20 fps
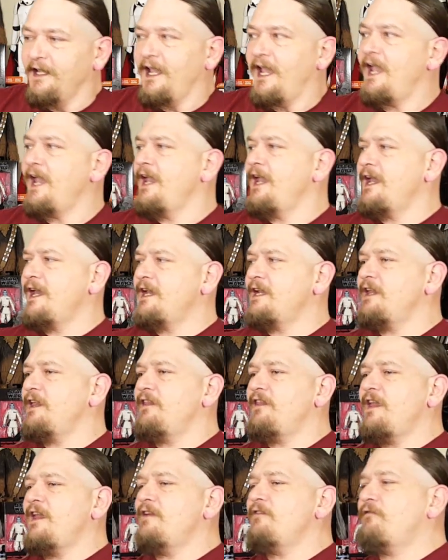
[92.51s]
and
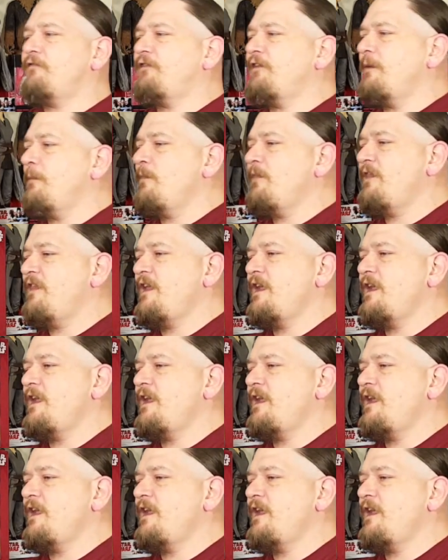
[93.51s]
then from